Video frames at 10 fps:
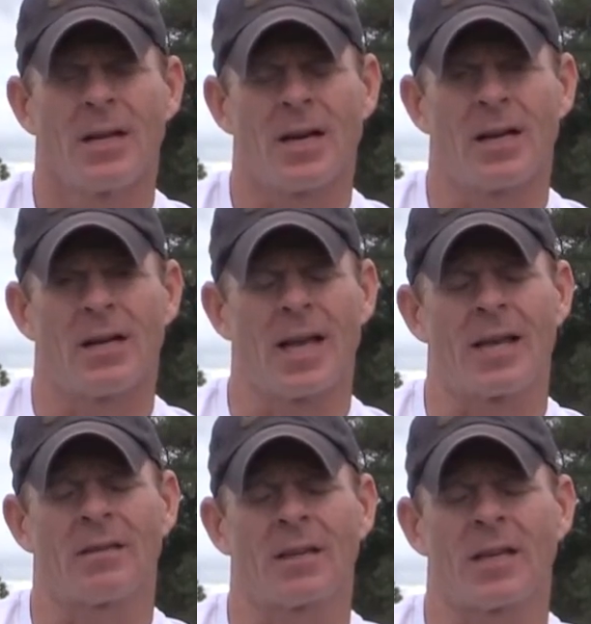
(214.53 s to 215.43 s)

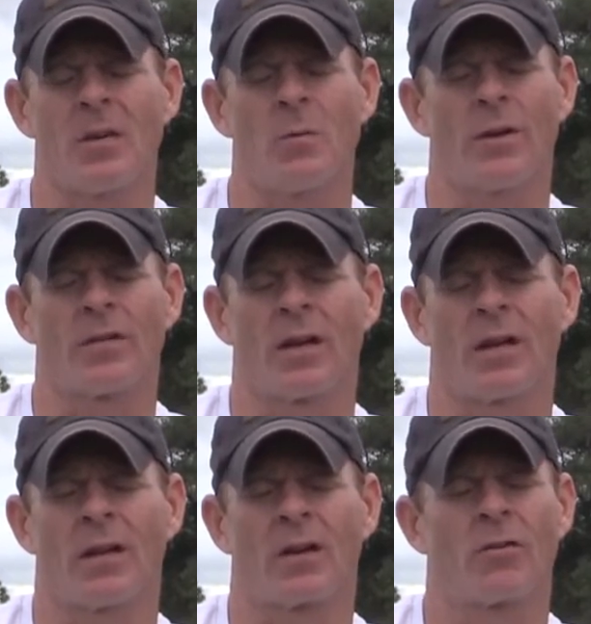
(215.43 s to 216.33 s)
And he was
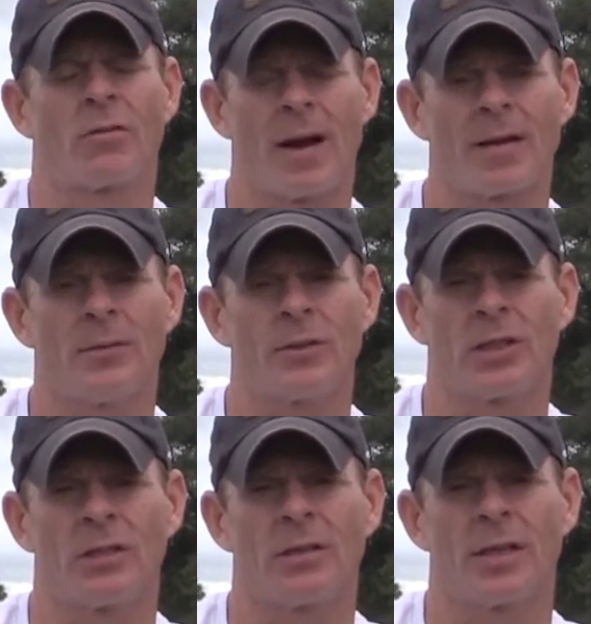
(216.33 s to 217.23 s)
an incredible
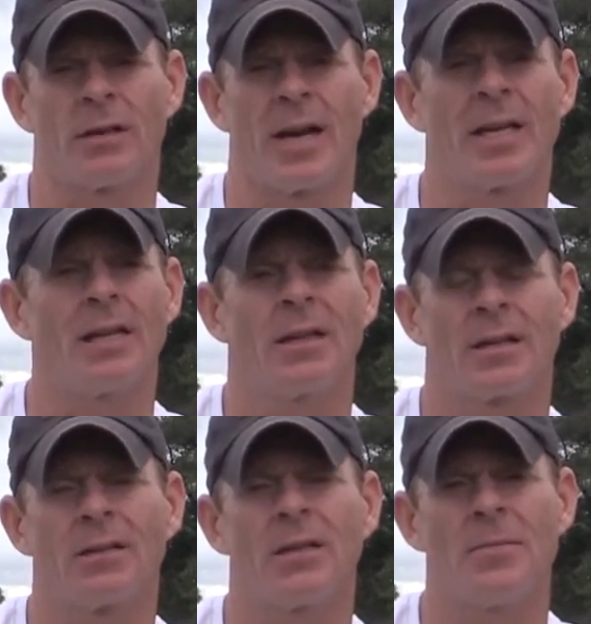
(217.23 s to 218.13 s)
cheerleader, and he
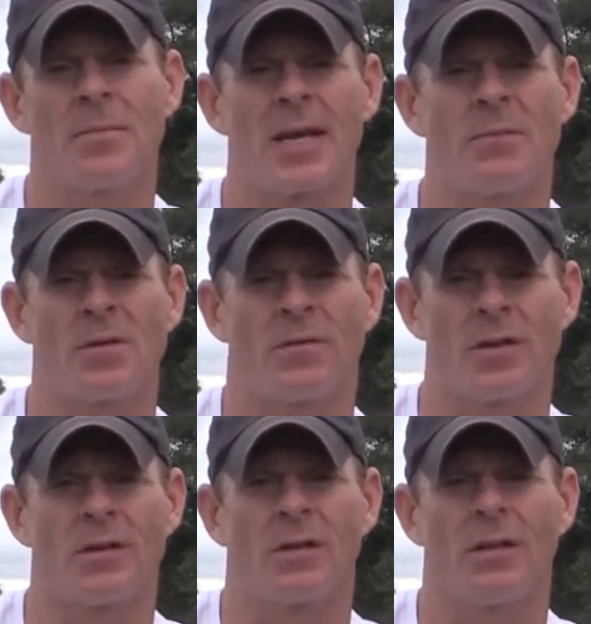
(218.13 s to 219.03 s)
literally made me
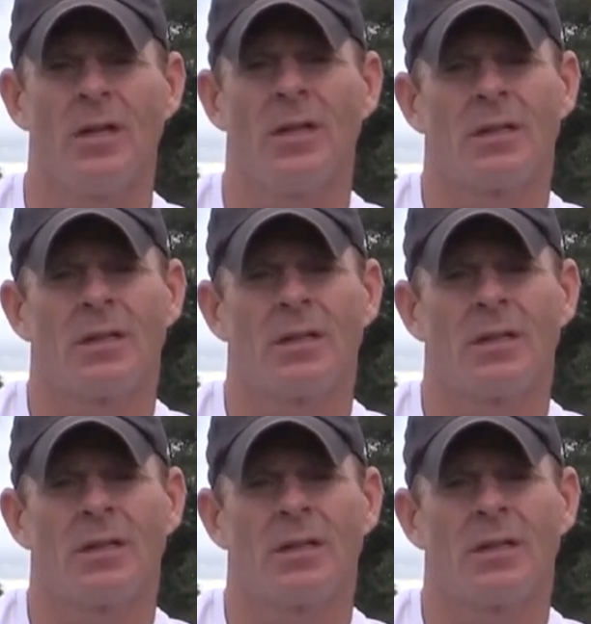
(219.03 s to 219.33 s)
feel